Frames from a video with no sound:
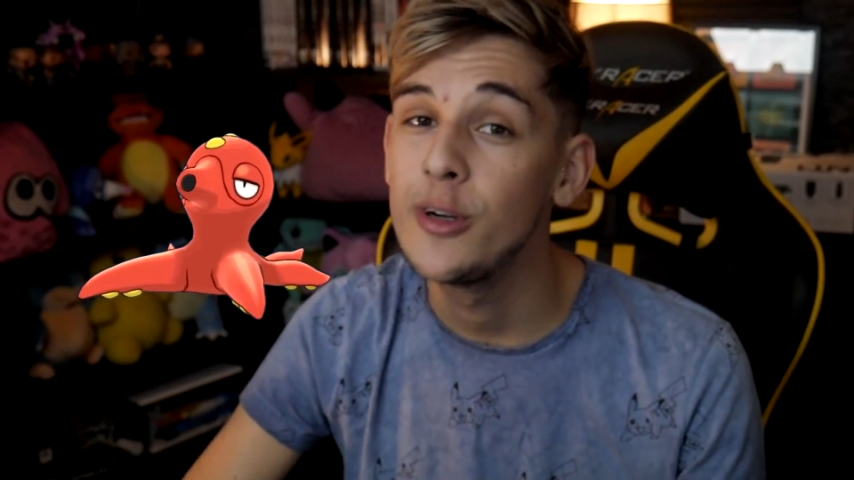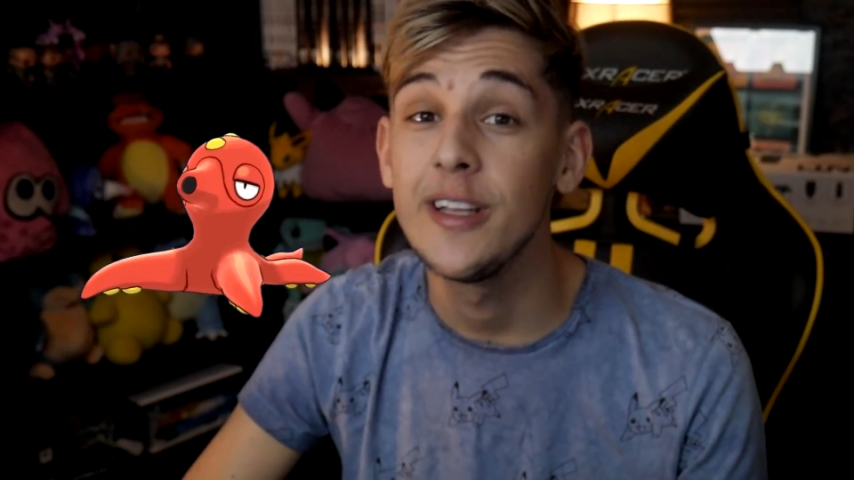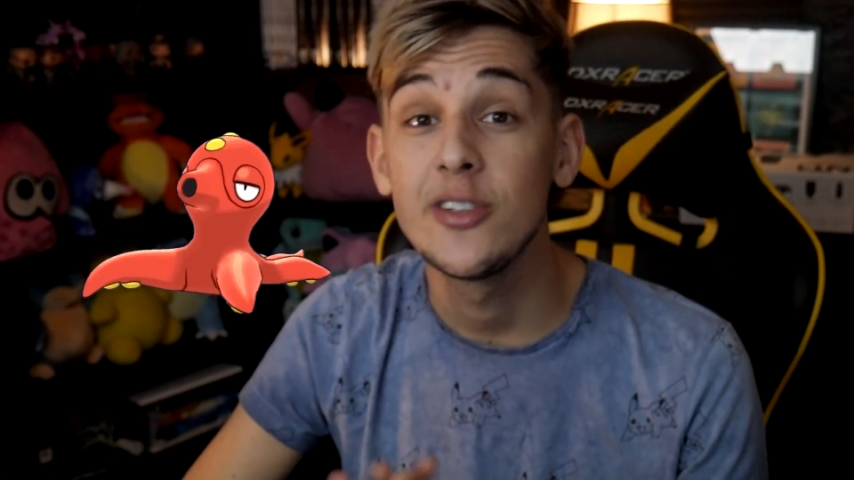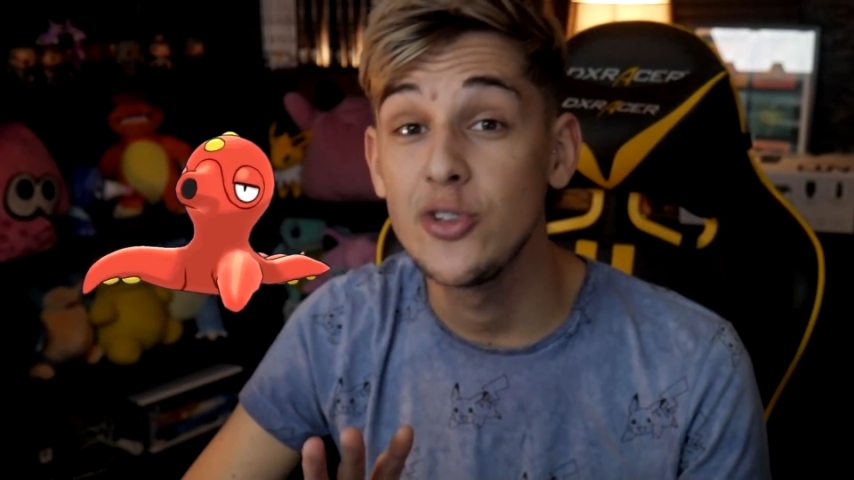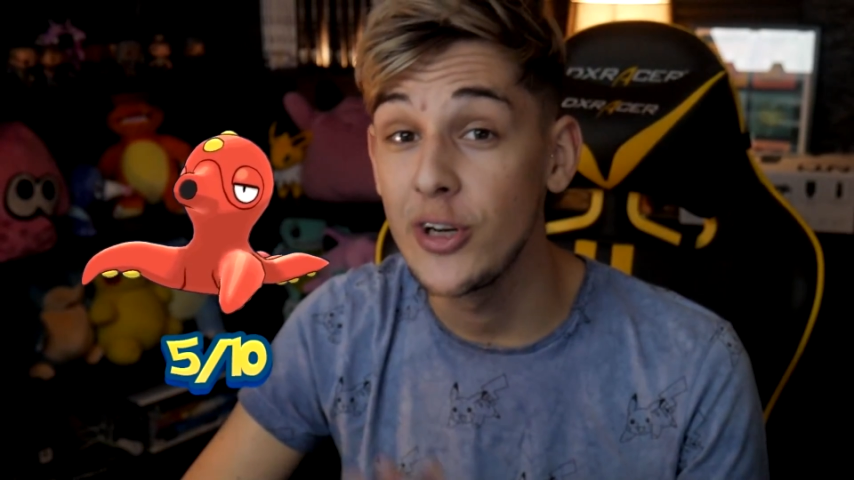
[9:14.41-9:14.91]
It's
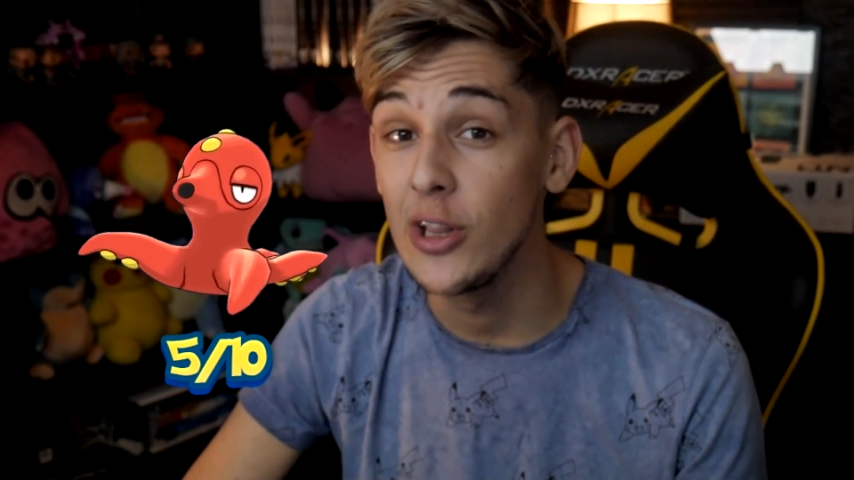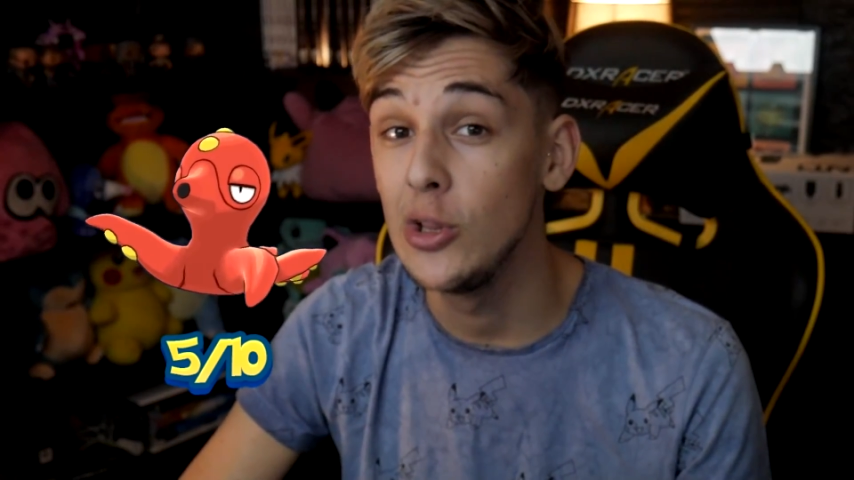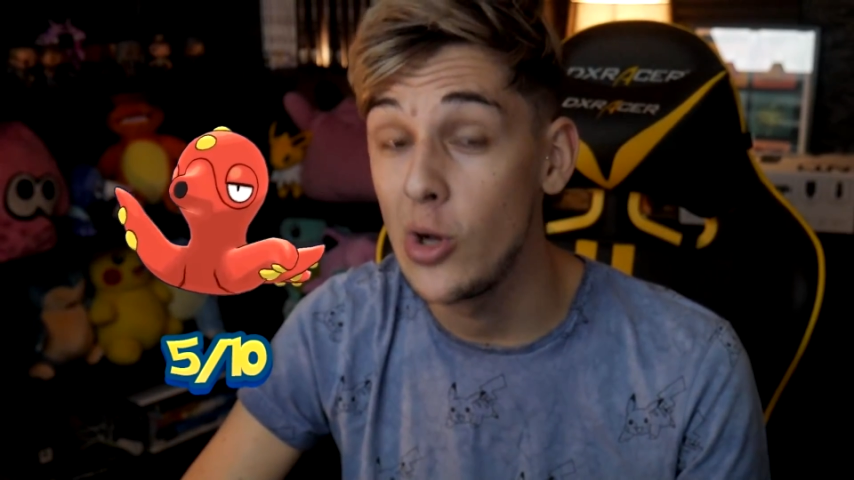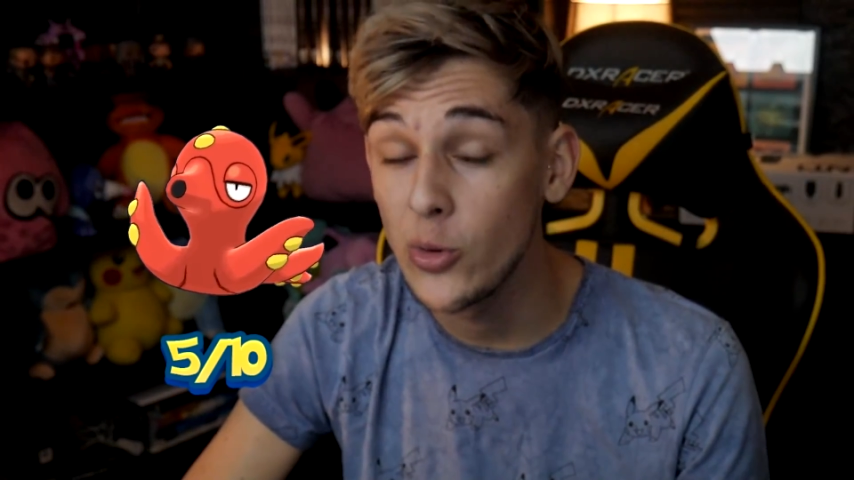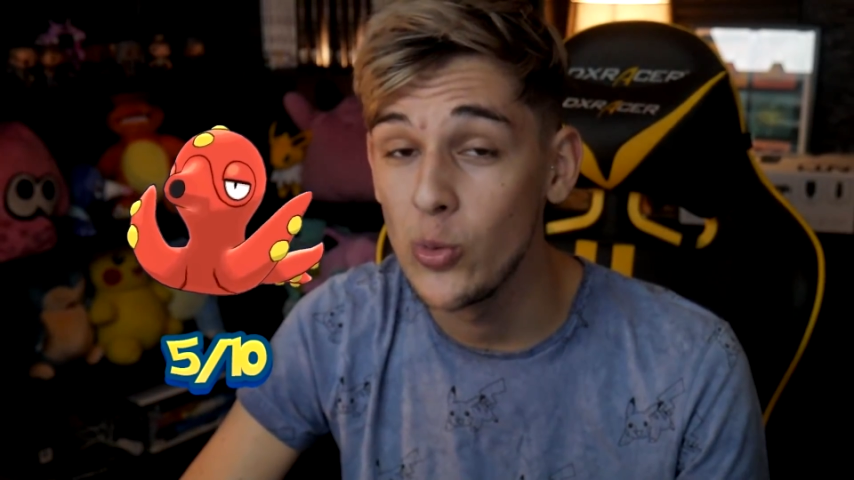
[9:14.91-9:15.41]
done a
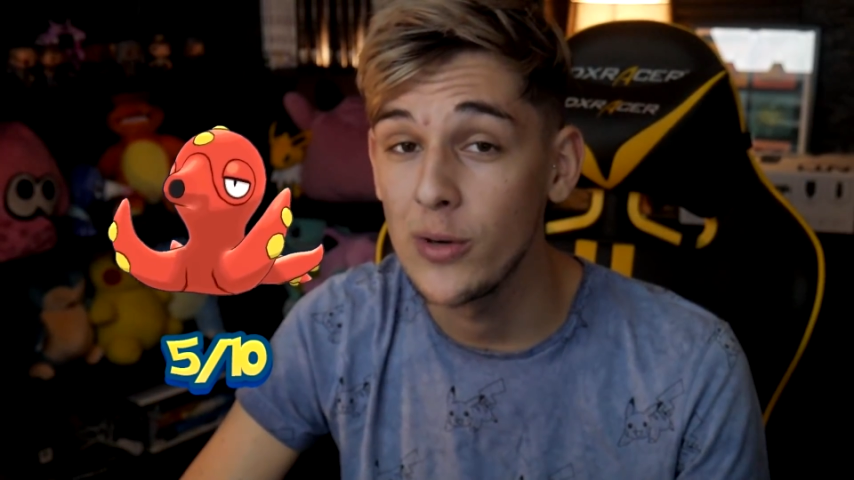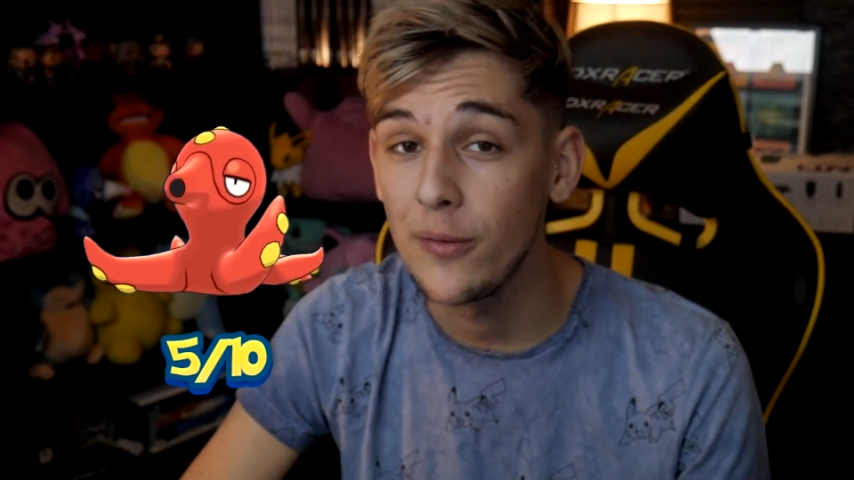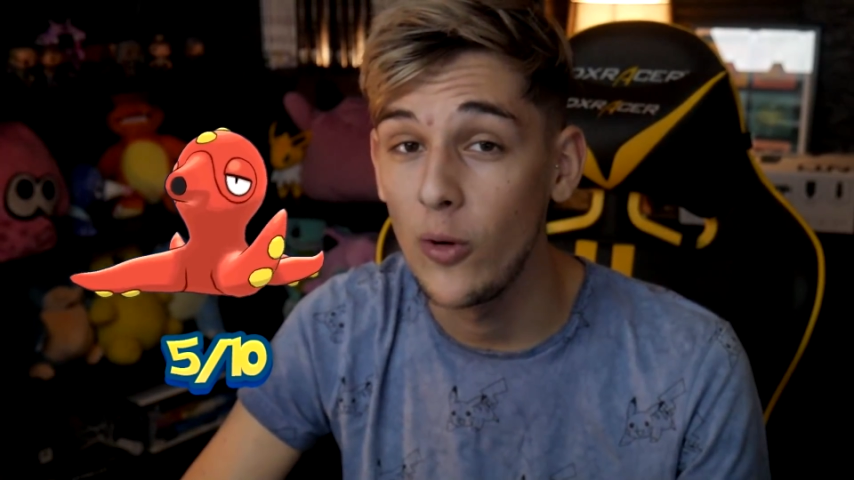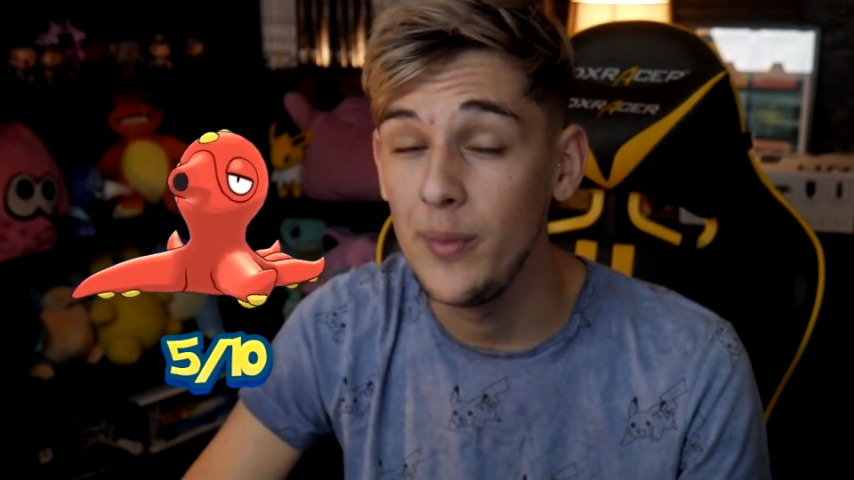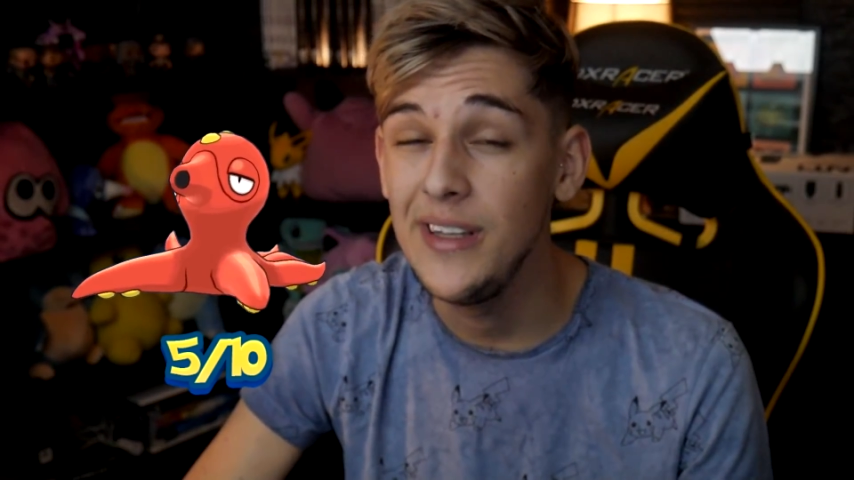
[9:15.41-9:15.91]
lot of work
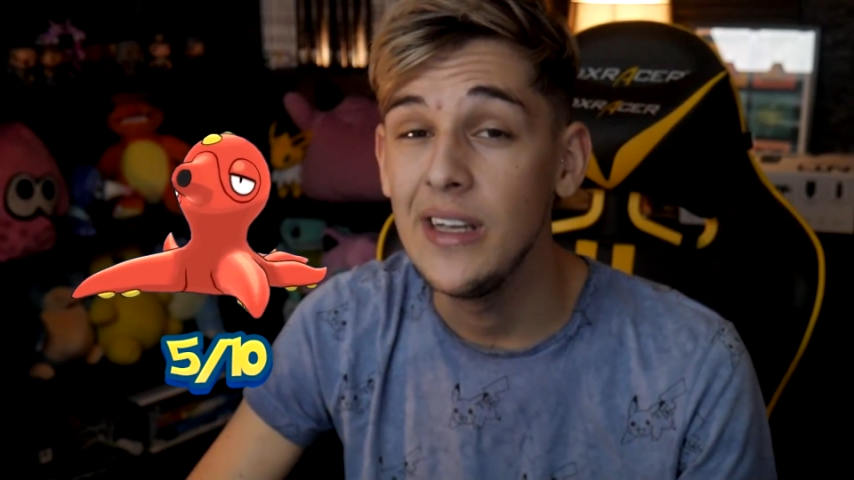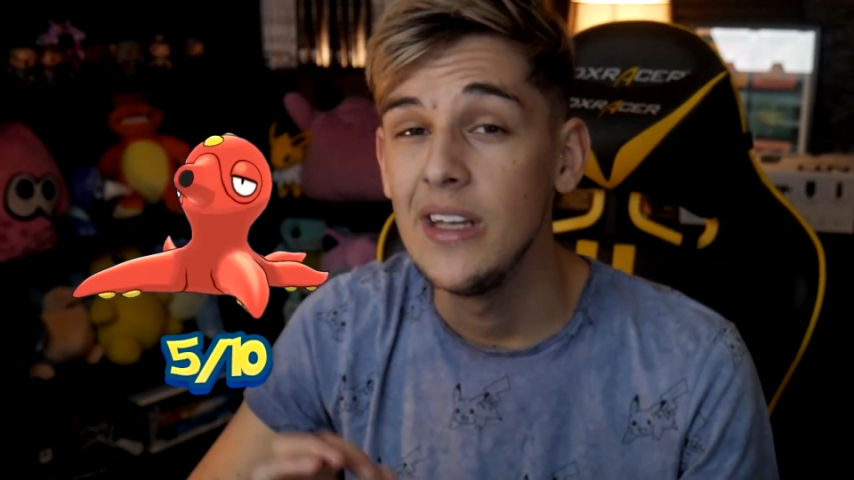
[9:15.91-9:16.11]
for me,